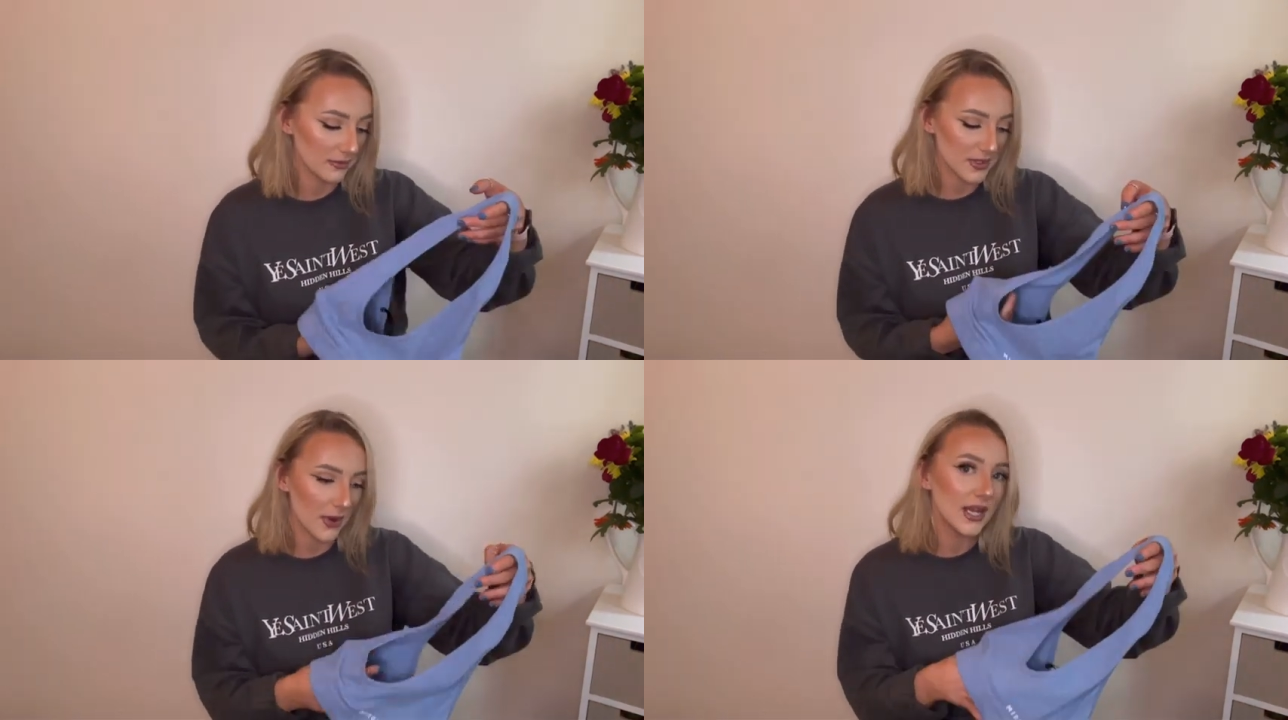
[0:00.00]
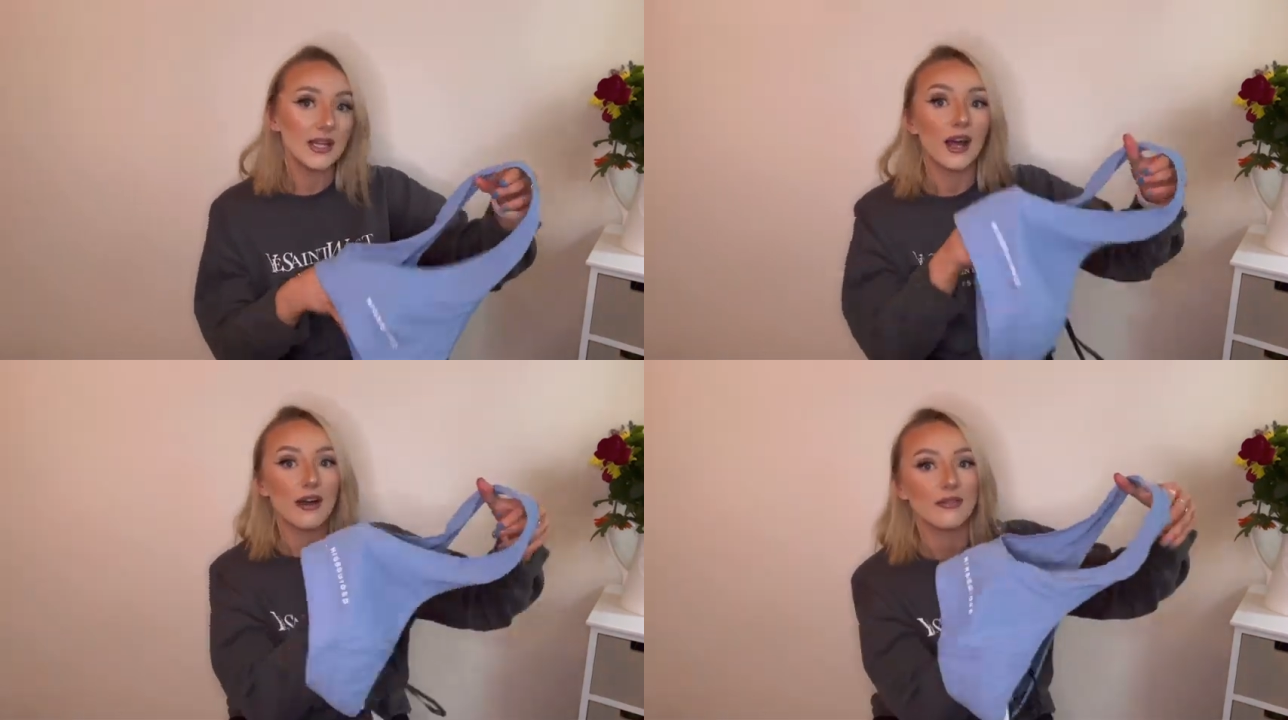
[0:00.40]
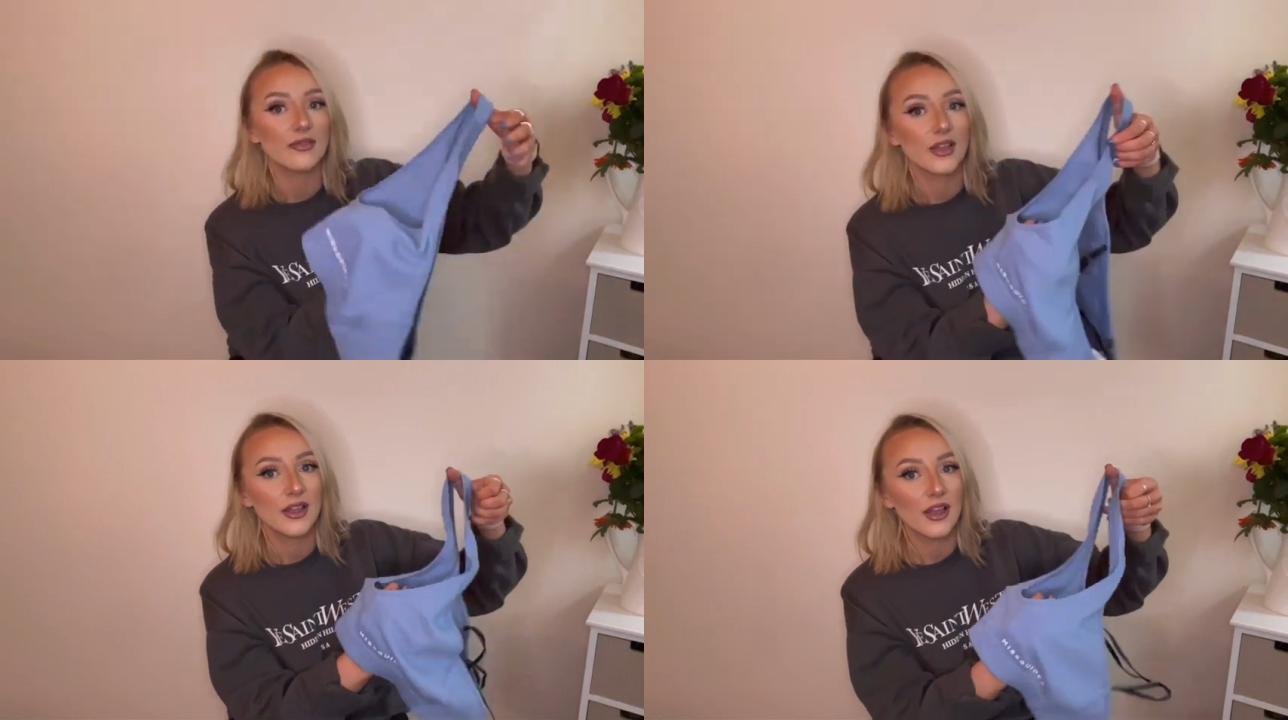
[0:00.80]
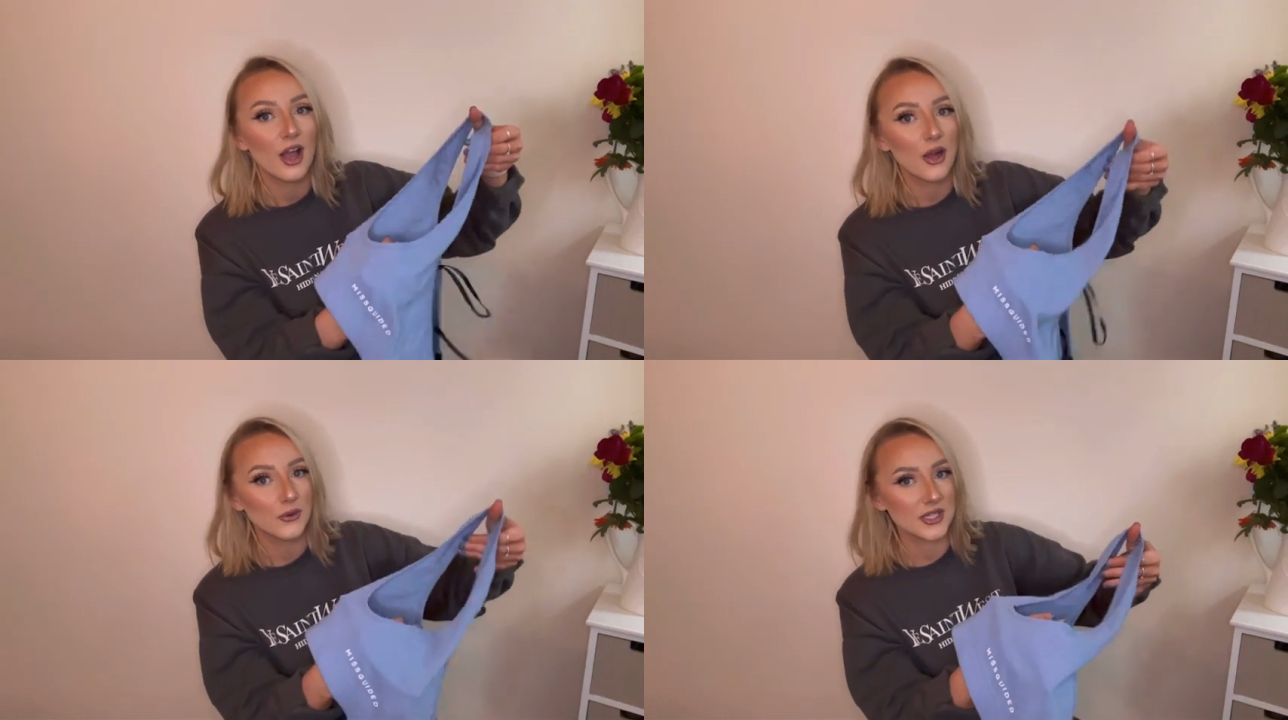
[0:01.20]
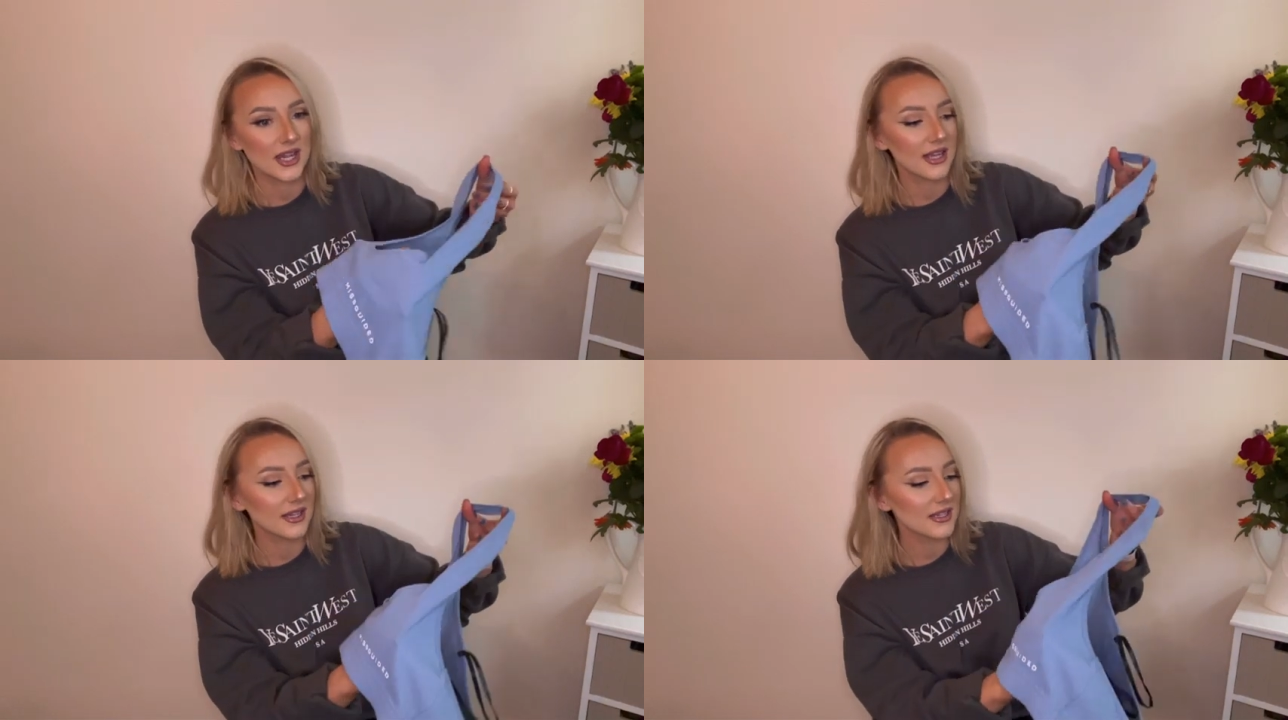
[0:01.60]
So I love halter
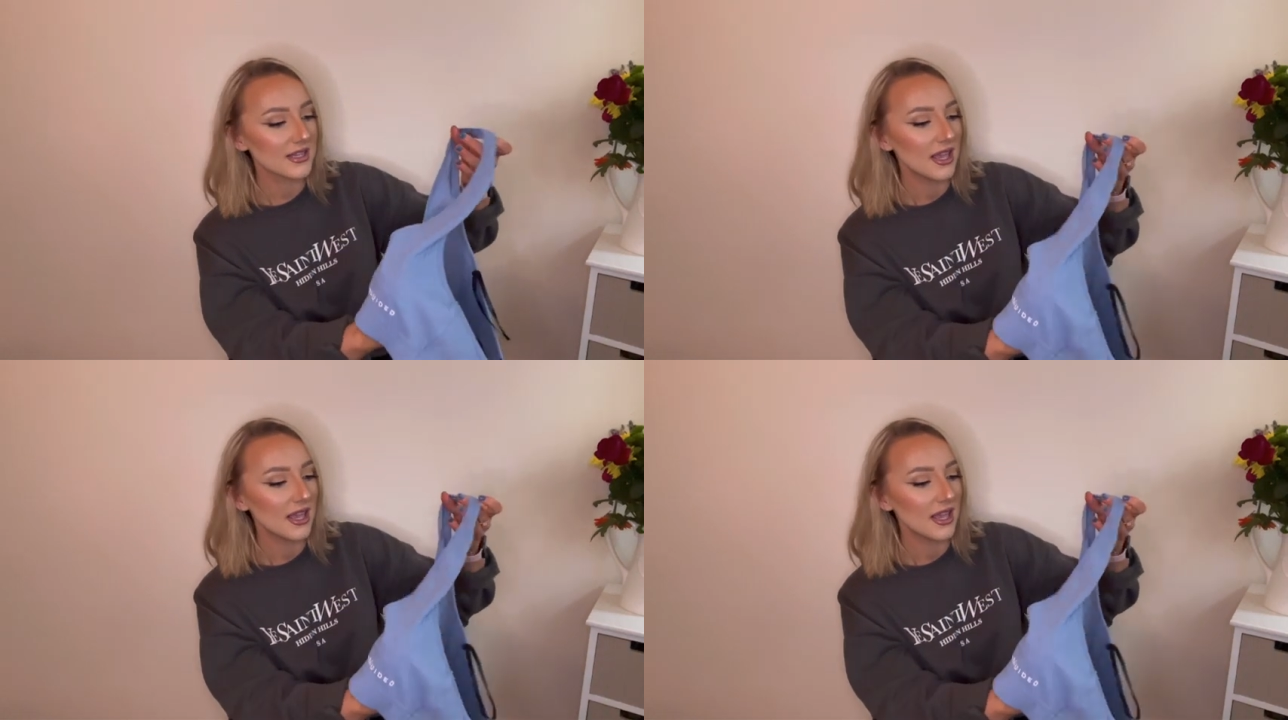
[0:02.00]
necks.